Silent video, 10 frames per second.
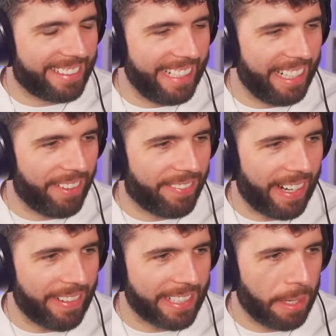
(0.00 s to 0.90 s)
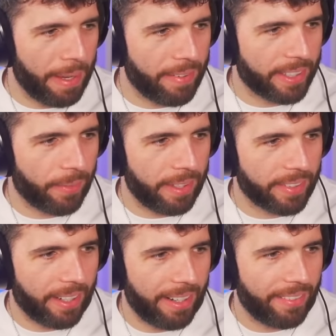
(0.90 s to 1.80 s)
with a 5,000 coming up, one
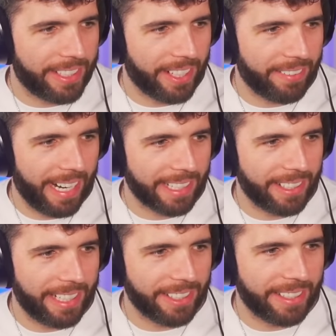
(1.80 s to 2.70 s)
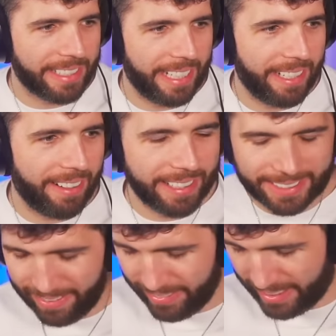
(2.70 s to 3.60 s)
of a kind Zerkaa reacts to the internet like
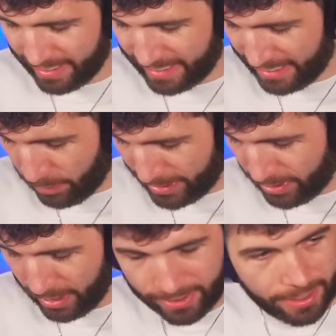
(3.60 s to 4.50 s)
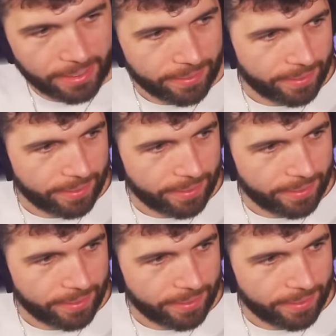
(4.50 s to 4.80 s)
Simon does. Does he always do those?